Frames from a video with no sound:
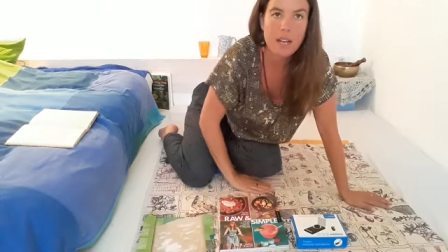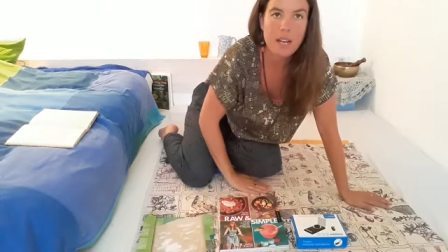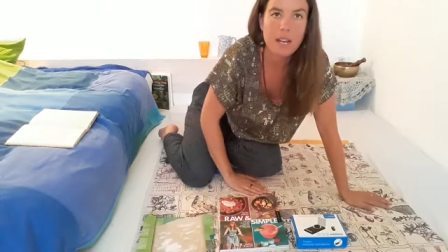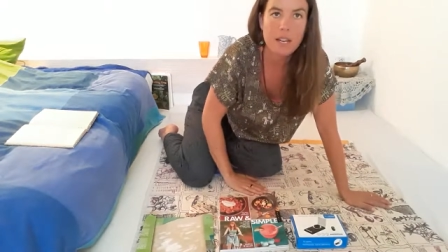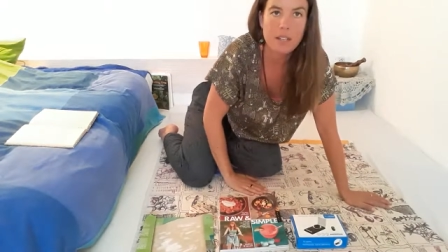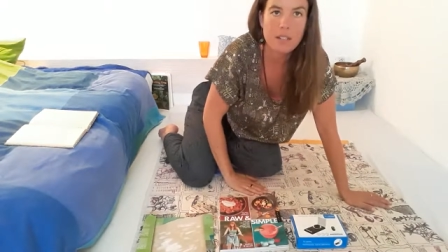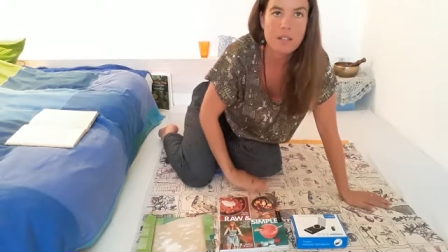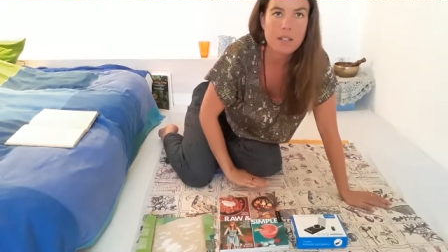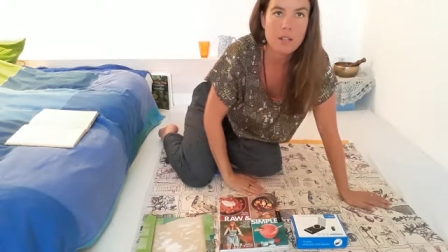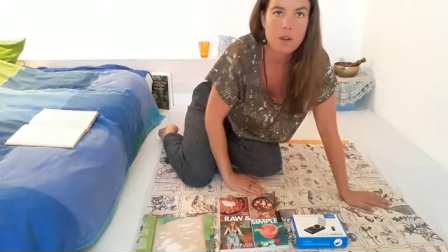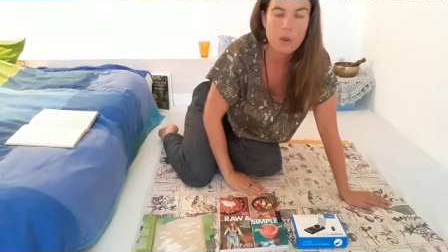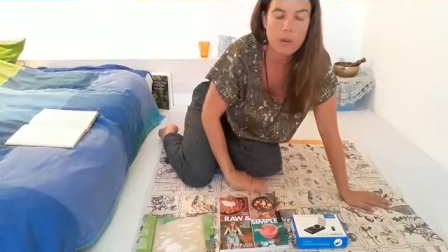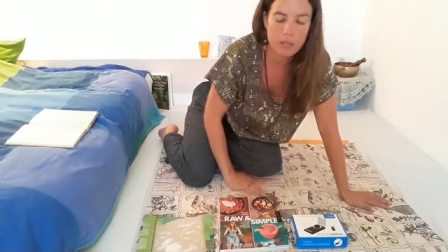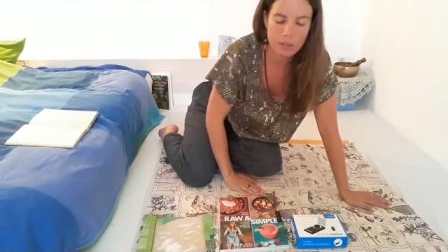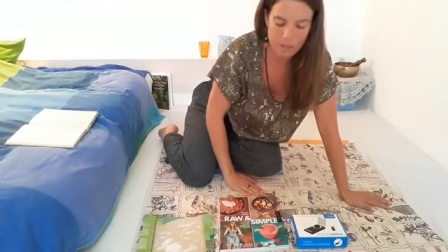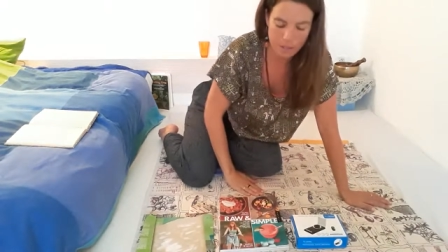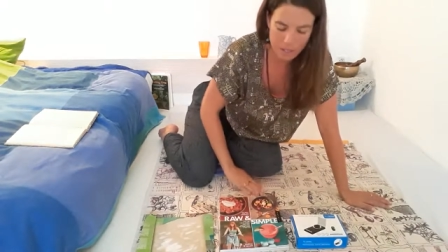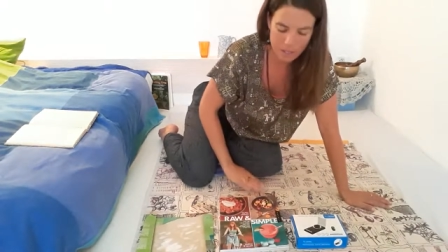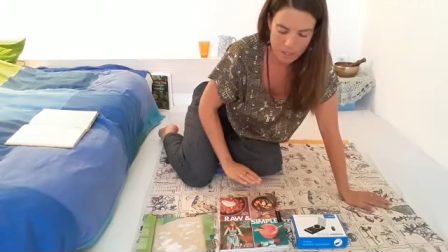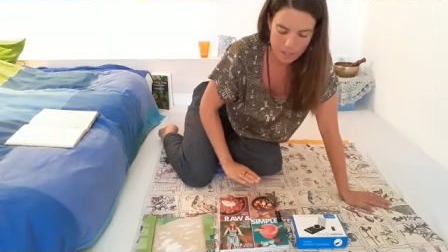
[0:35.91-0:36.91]
and a
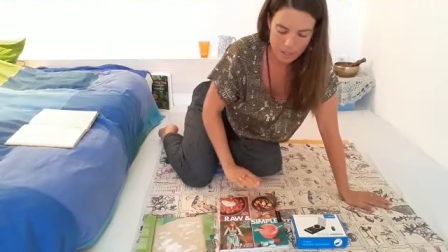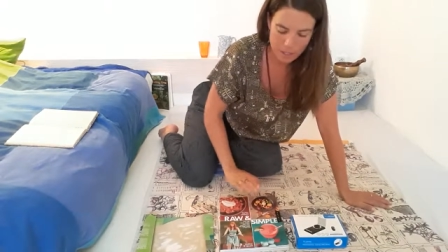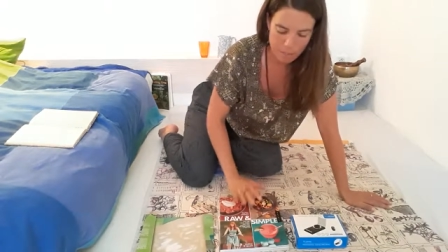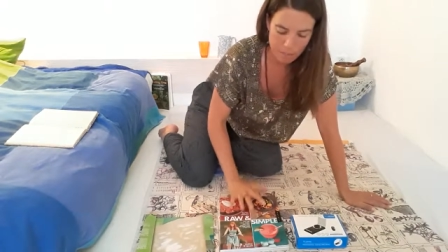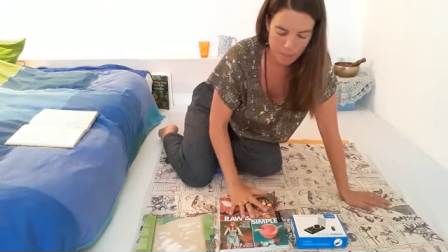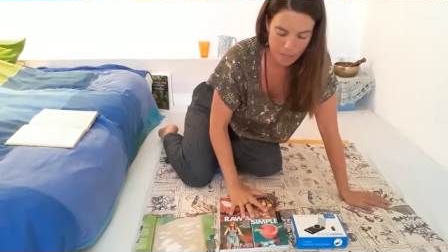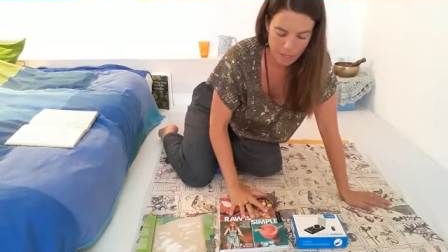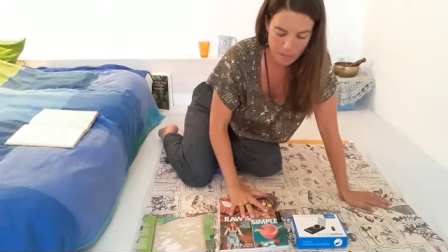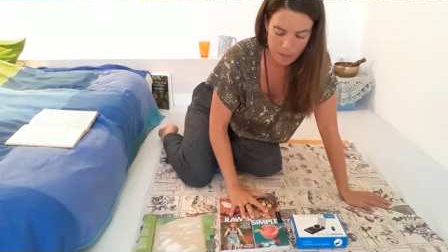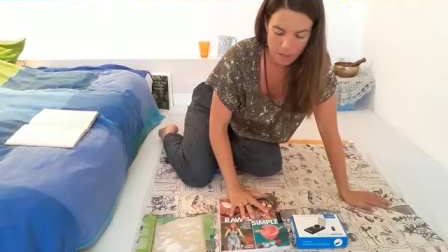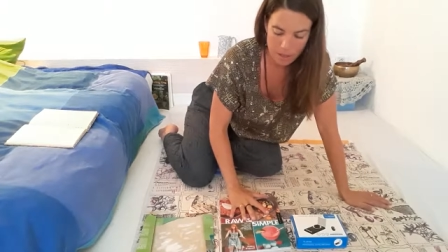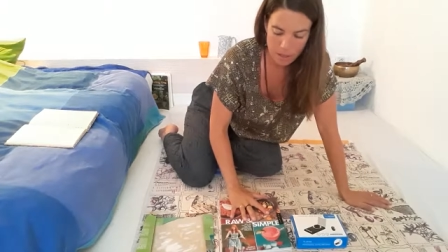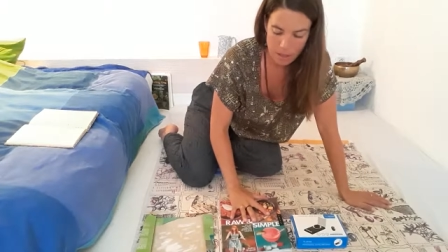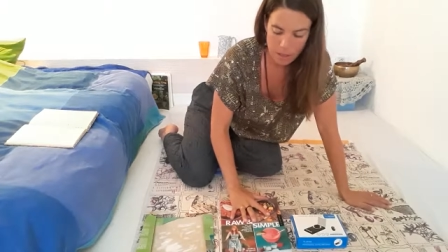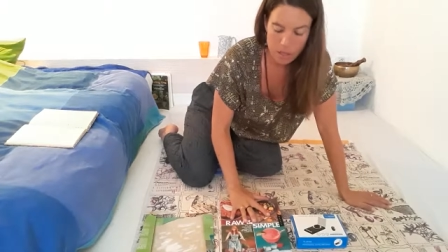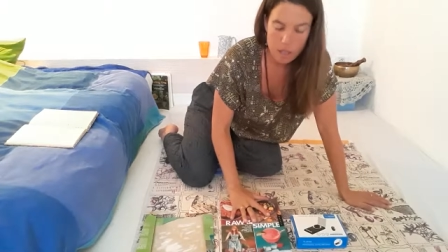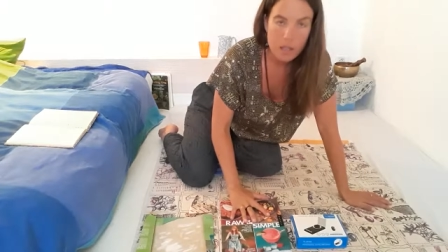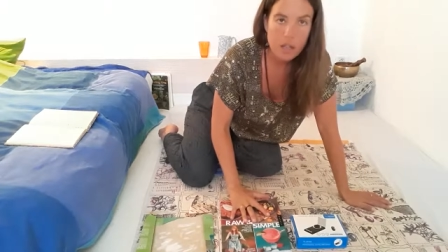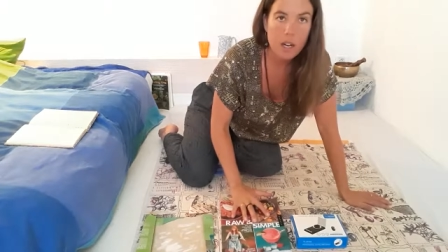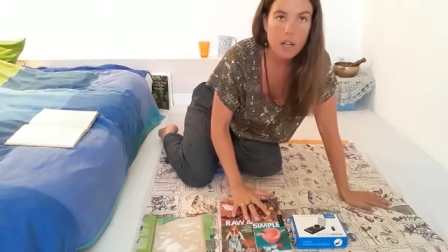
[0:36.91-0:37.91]
quilt and it's a bit
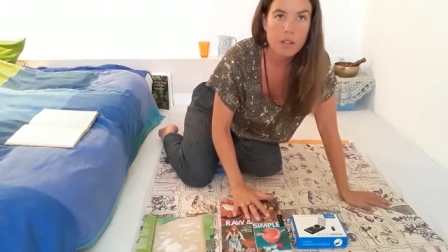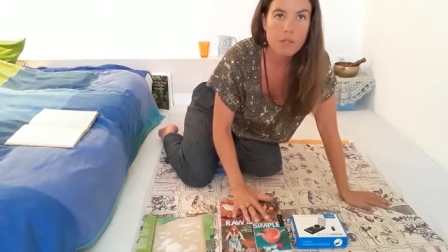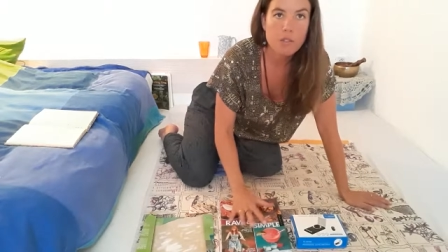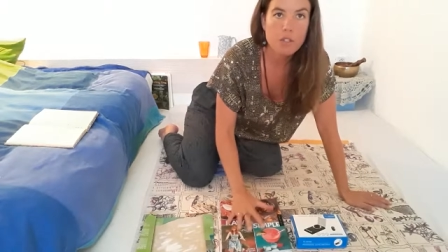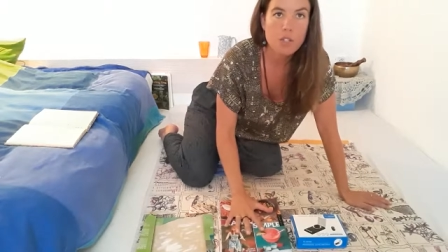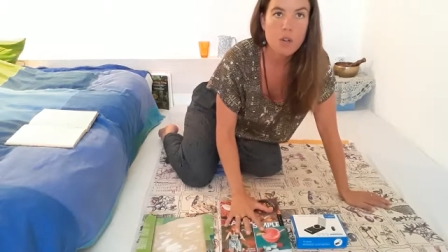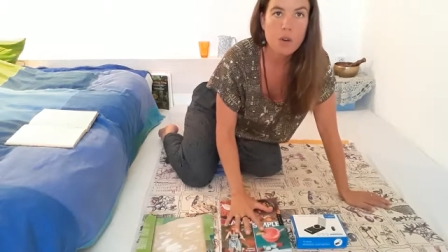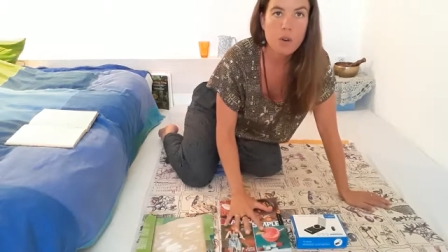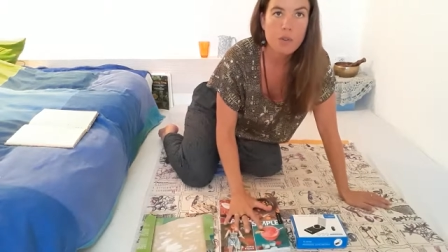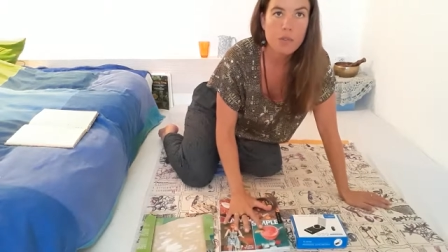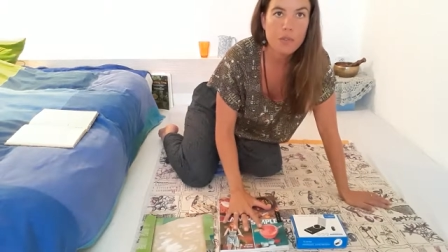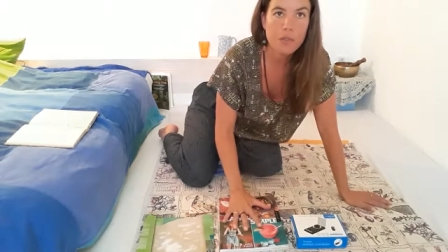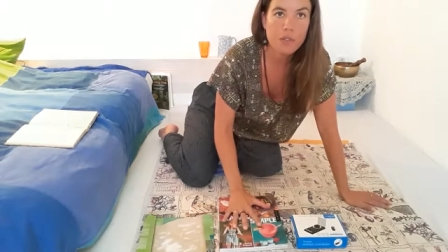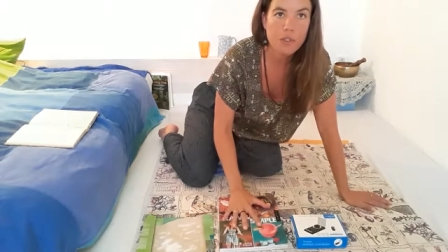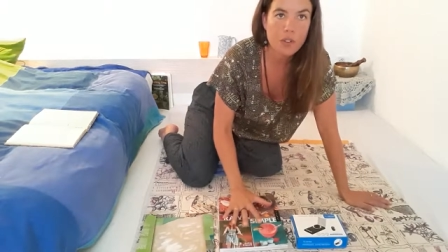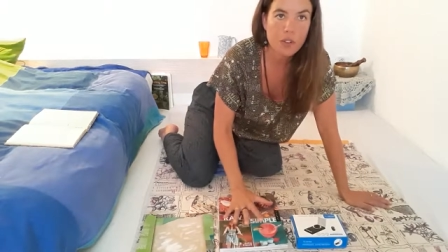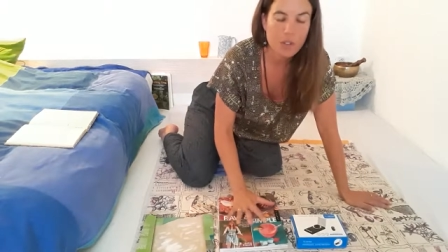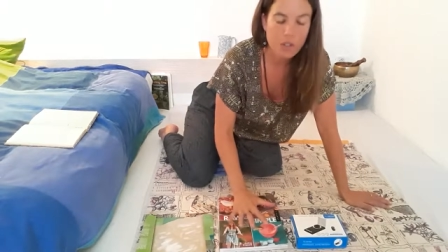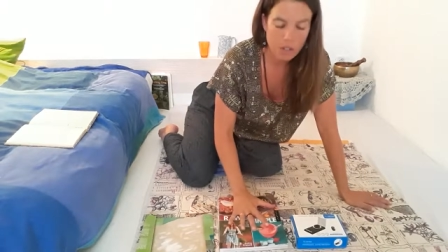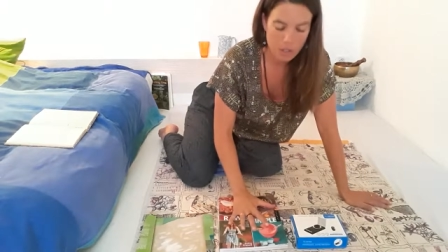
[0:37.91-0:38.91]
kind of soft